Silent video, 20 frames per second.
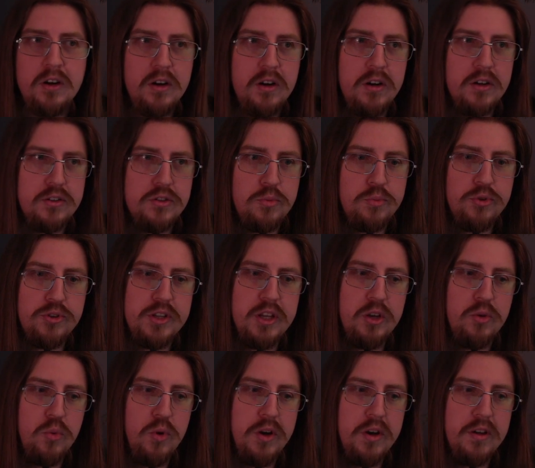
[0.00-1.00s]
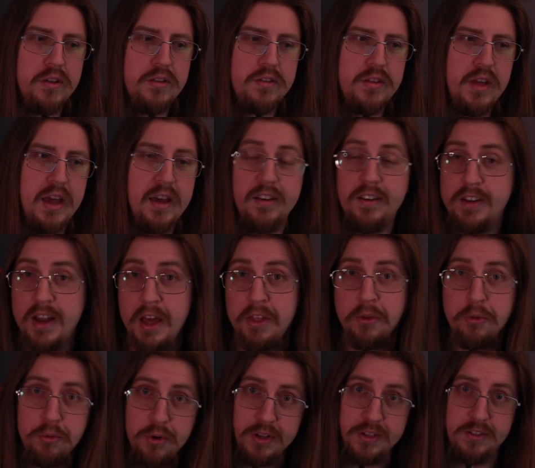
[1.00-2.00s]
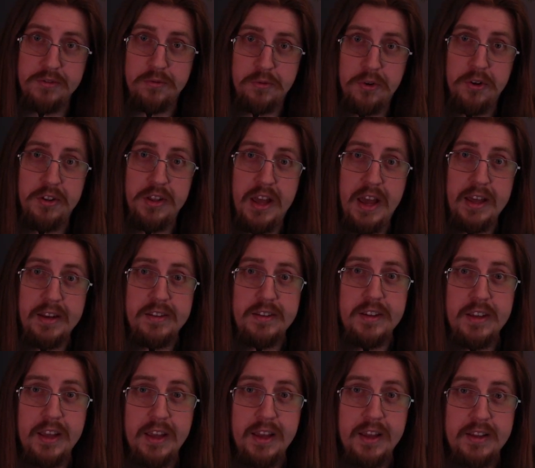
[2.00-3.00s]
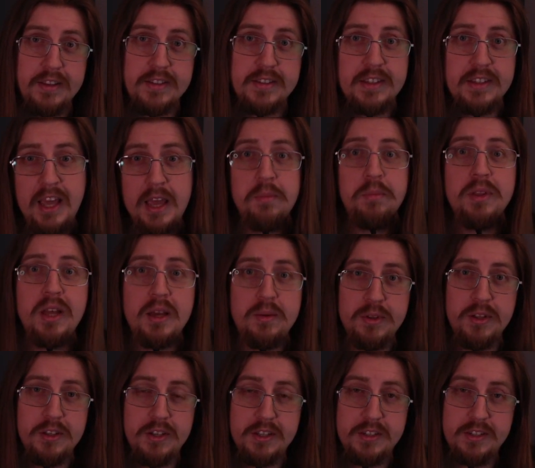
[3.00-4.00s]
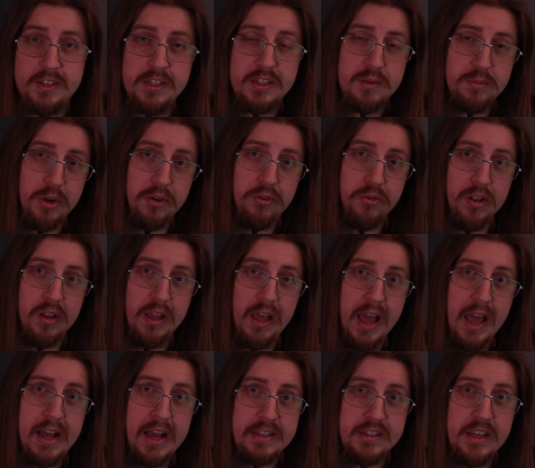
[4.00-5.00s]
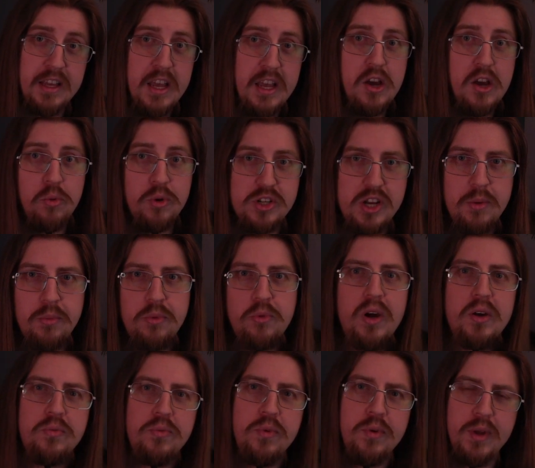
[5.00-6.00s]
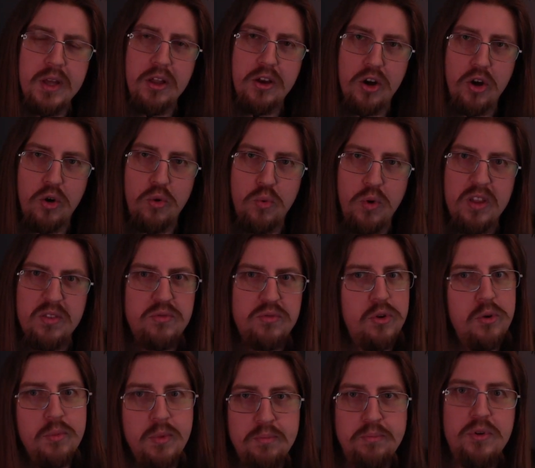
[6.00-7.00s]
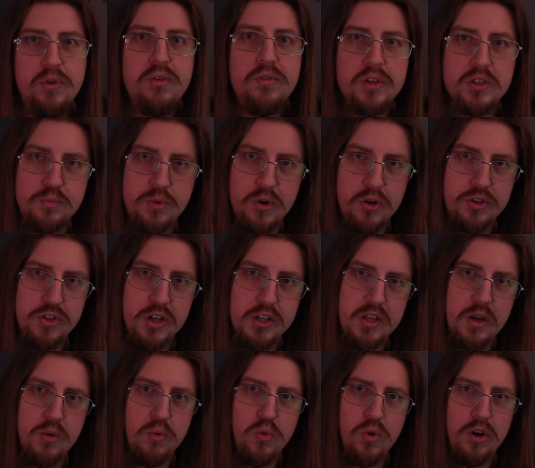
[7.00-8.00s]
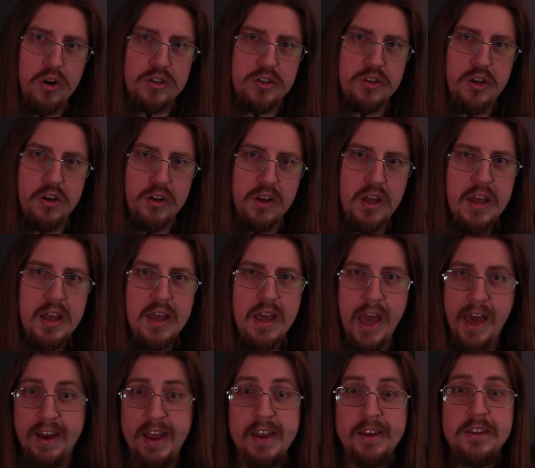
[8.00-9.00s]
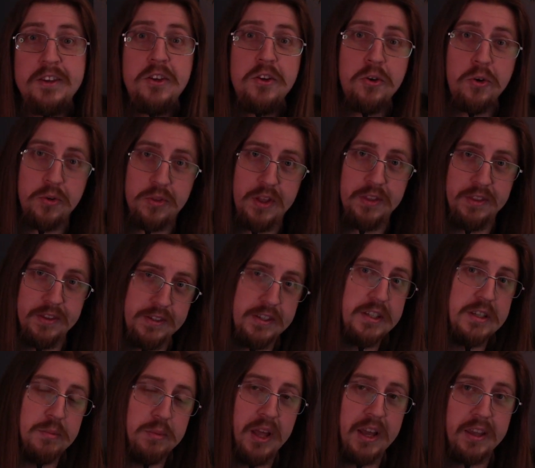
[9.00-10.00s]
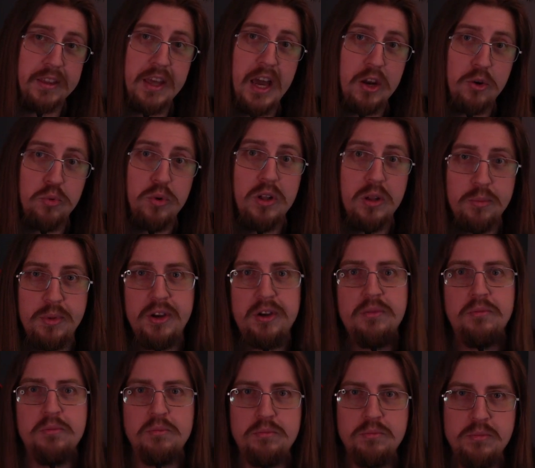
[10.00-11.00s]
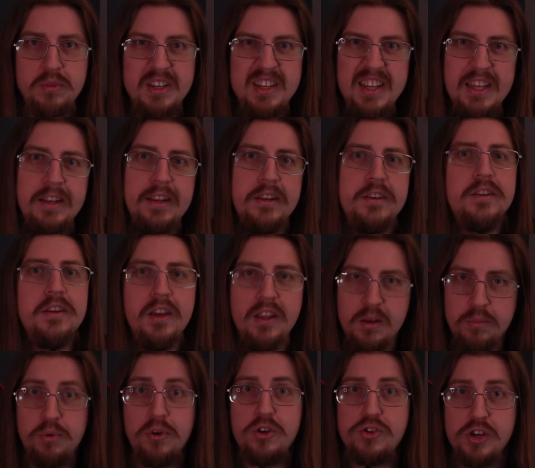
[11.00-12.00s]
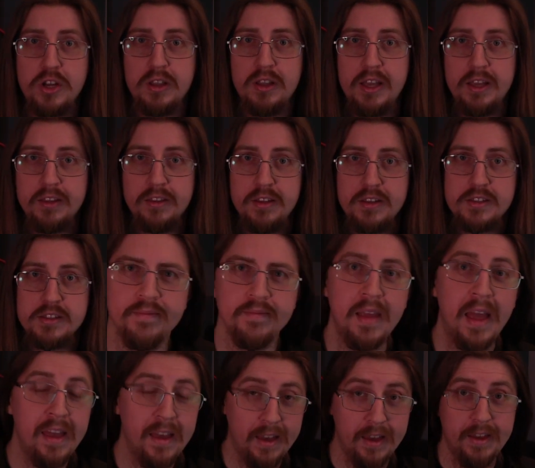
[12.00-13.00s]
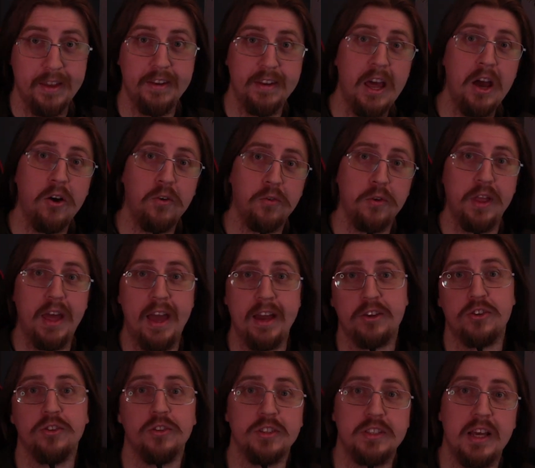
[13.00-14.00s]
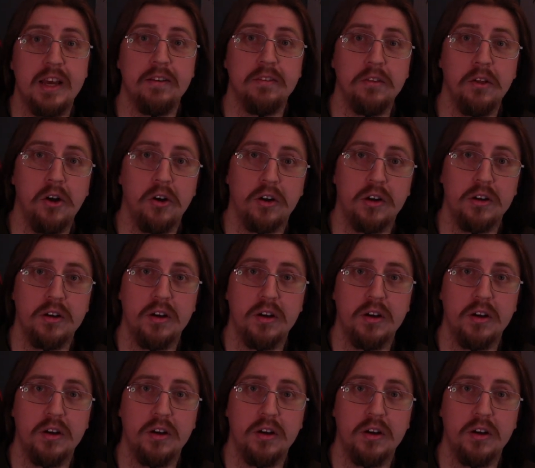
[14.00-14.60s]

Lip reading: to proceed with, and another reason for that is the gameplay ability system Unreal has, which I'm quite familiar with from my previous projects I worked on, and I knew that a system like that will be needed in a project like this. And now for the actual devlog.